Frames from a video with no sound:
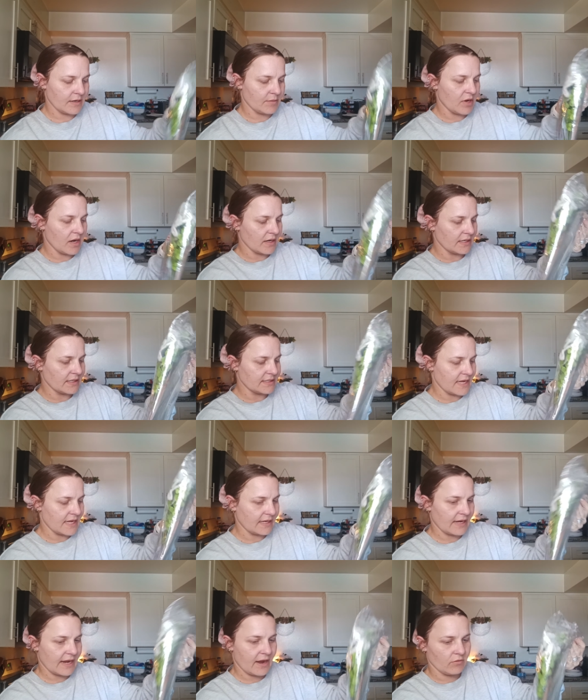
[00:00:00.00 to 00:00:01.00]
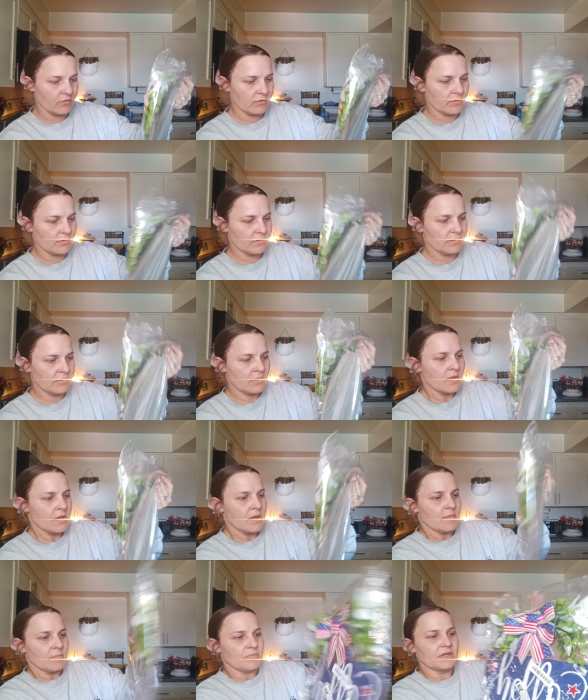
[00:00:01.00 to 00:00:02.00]
I'm not going to take it out,
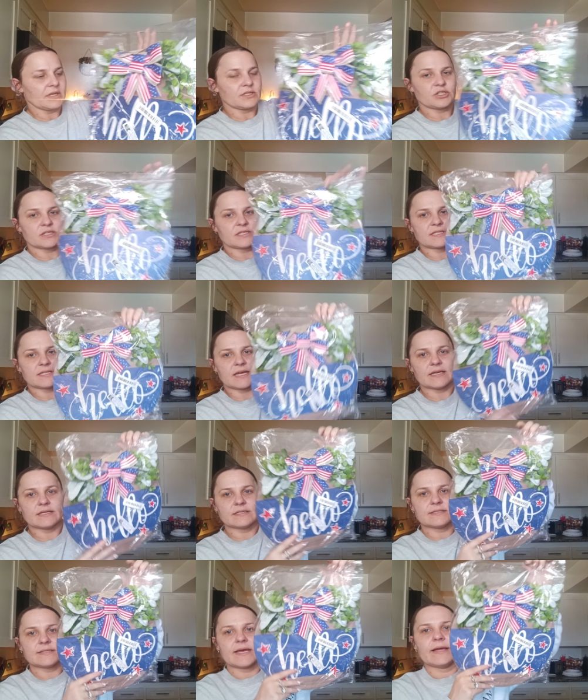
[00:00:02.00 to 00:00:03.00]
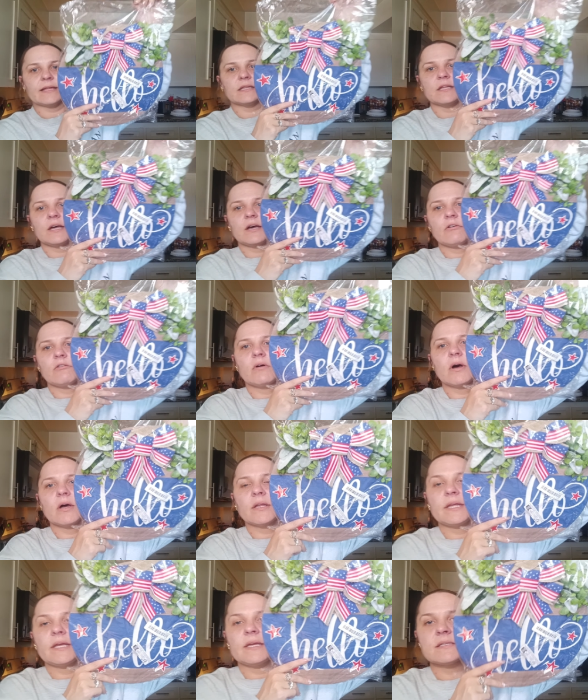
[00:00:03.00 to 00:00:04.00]
but it just says hello
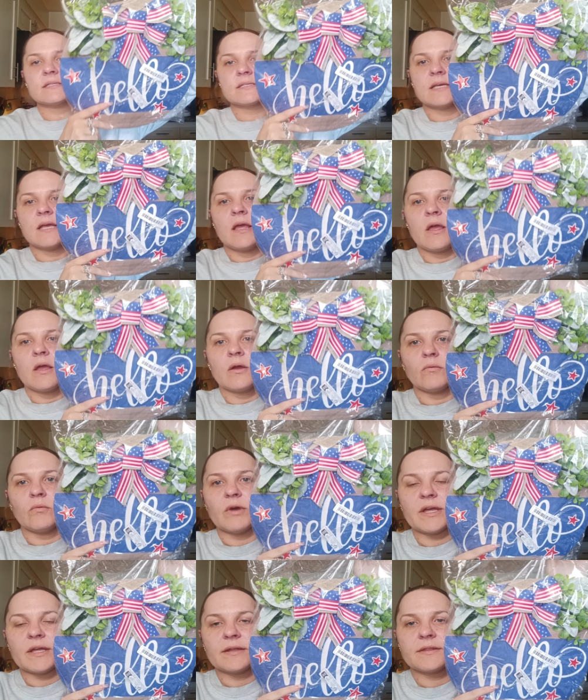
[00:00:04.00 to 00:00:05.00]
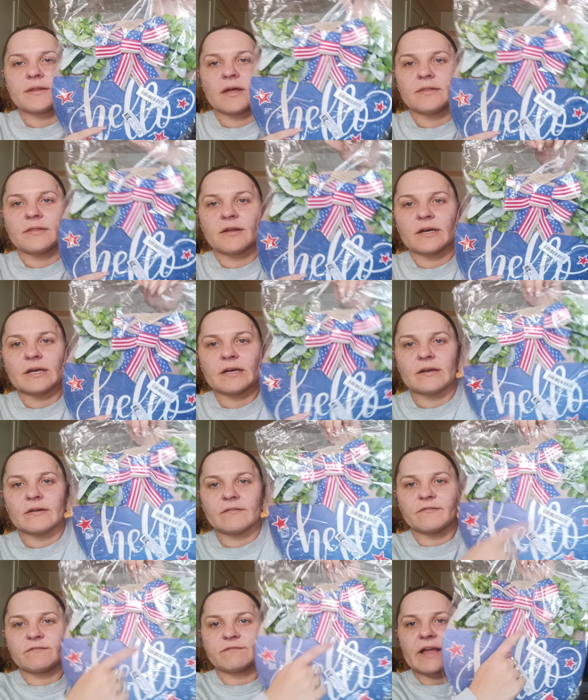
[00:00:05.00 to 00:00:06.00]
on it with the
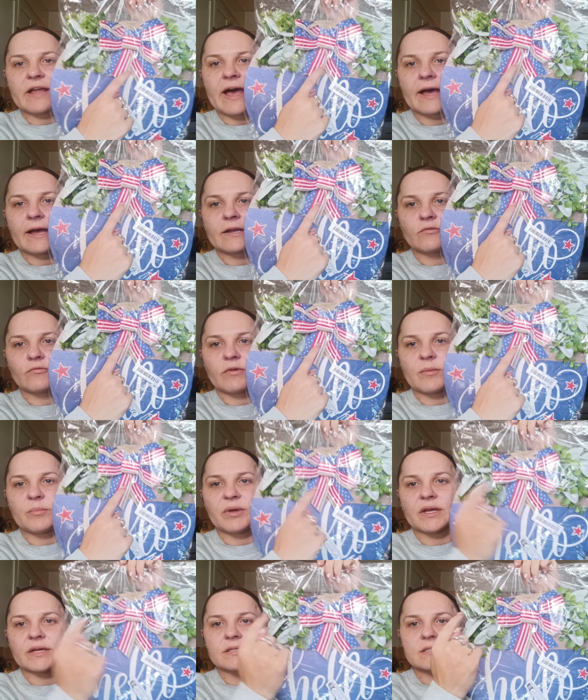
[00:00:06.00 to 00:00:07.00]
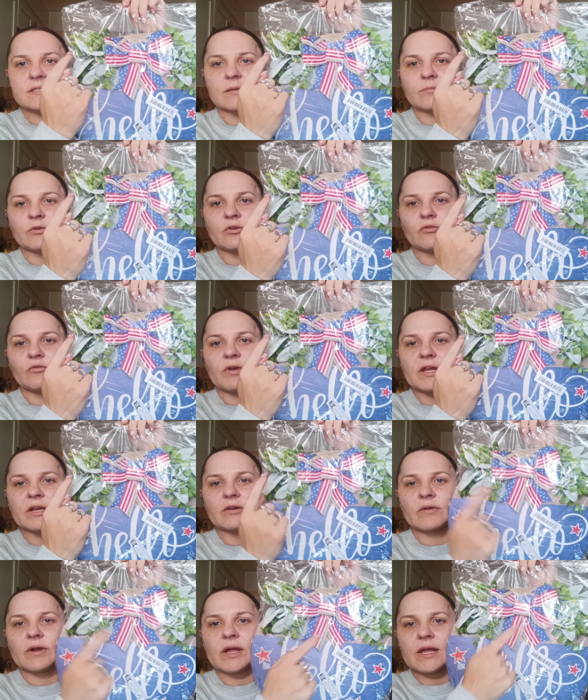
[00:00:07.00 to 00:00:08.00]
flag ribbon, some
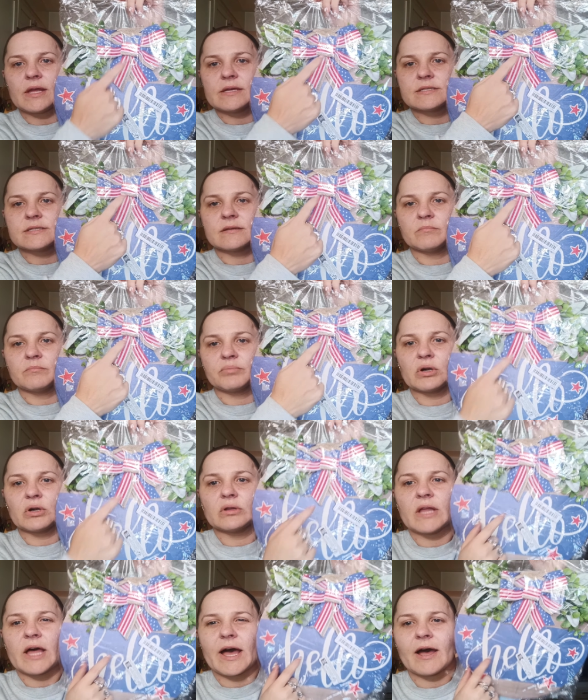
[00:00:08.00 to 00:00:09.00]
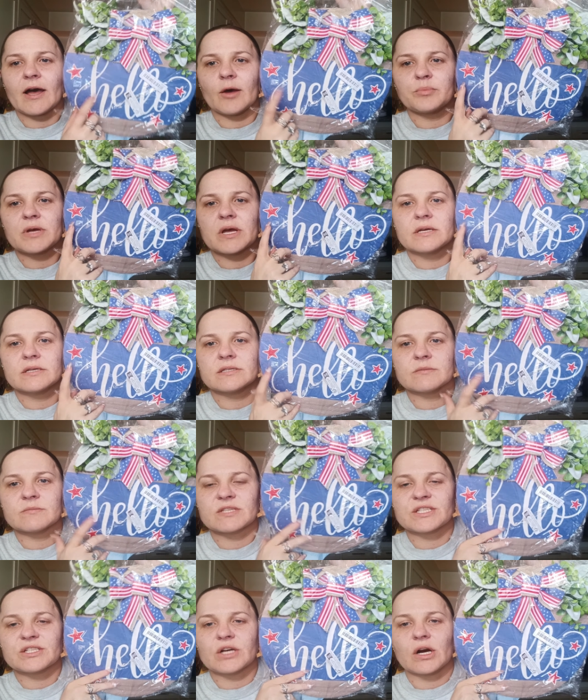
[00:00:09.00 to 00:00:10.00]
greenery, some burlap, some
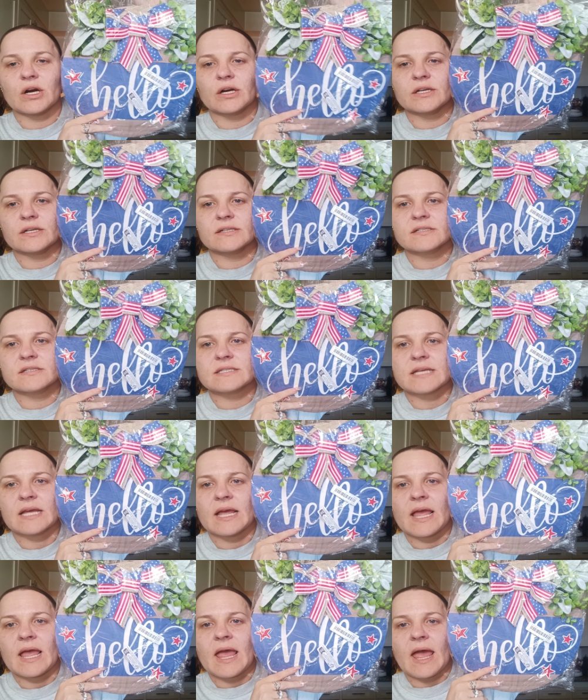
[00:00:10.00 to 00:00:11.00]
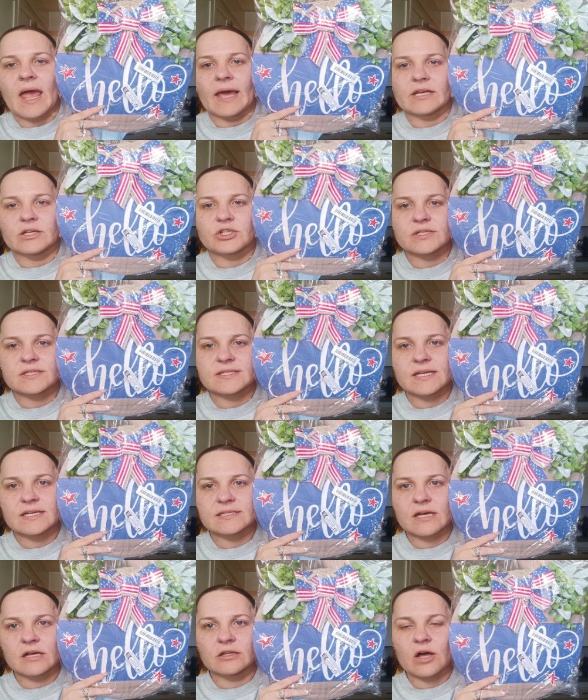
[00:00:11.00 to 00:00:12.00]
stars, and it just
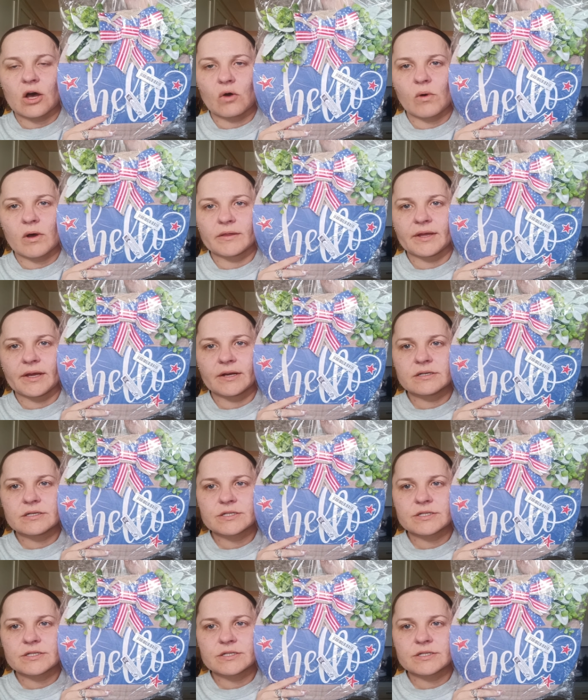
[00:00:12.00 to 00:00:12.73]
says hello on there.